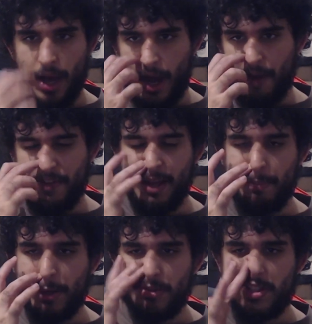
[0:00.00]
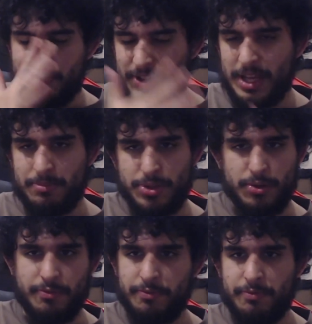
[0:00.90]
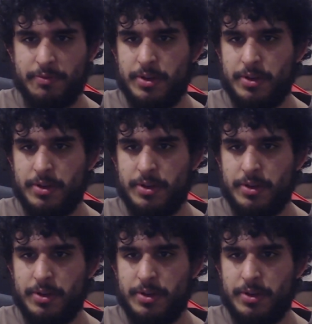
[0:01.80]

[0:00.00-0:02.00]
I think it builds the themes of